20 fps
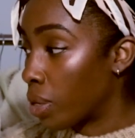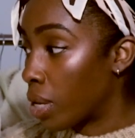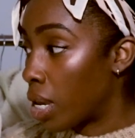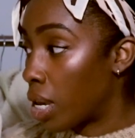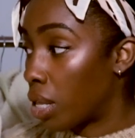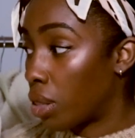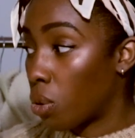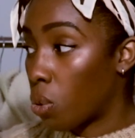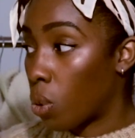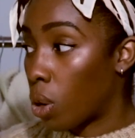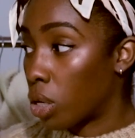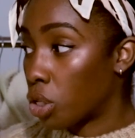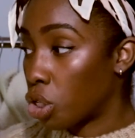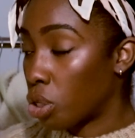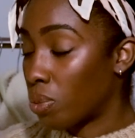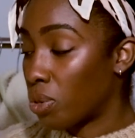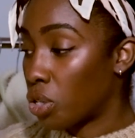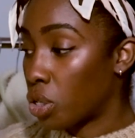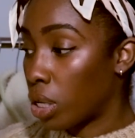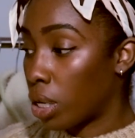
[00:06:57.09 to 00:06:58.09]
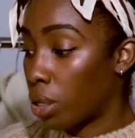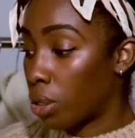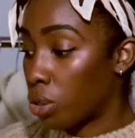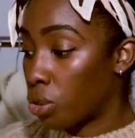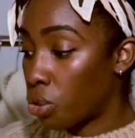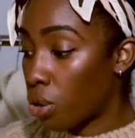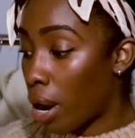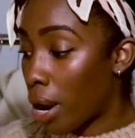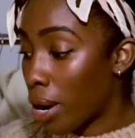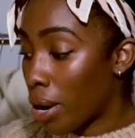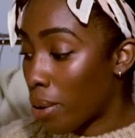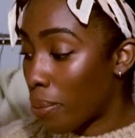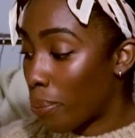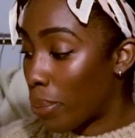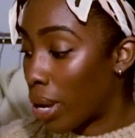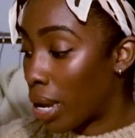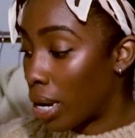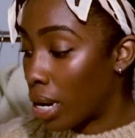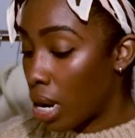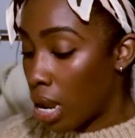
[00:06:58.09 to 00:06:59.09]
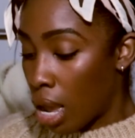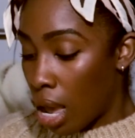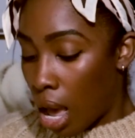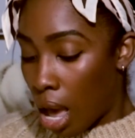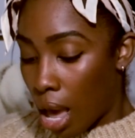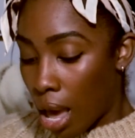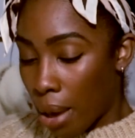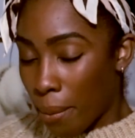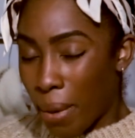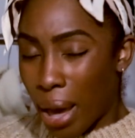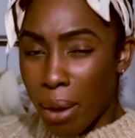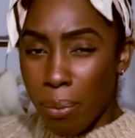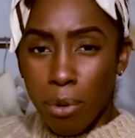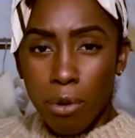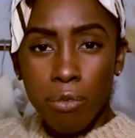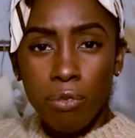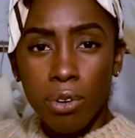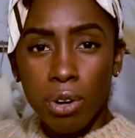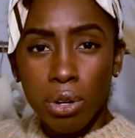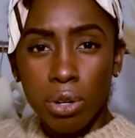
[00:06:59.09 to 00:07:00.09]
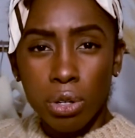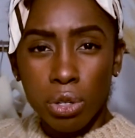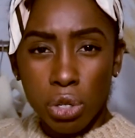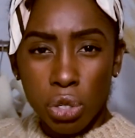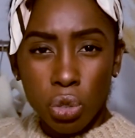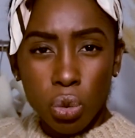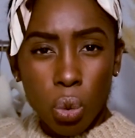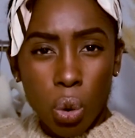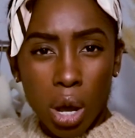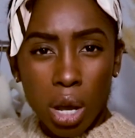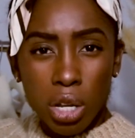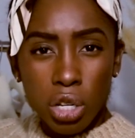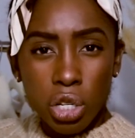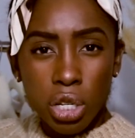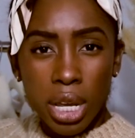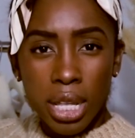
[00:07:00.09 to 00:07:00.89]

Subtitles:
in the washing machine in the dryer, but I prefer to just wash